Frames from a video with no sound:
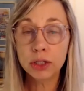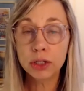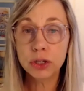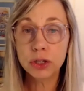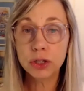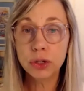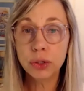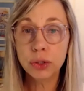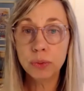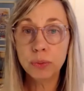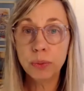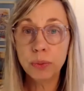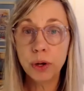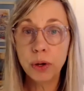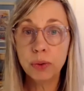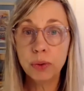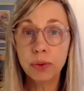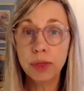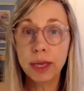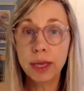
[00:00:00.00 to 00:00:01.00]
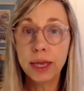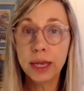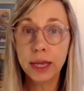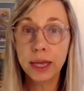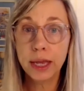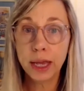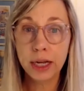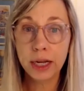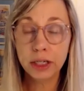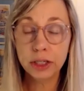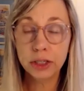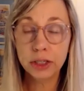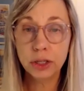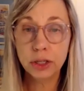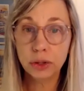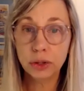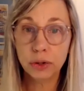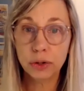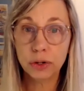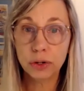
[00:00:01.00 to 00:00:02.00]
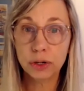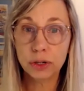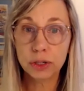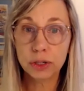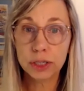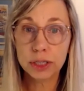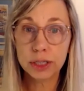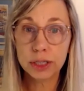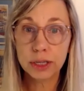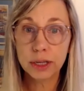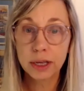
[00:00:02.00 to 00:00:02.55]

to both engage the learners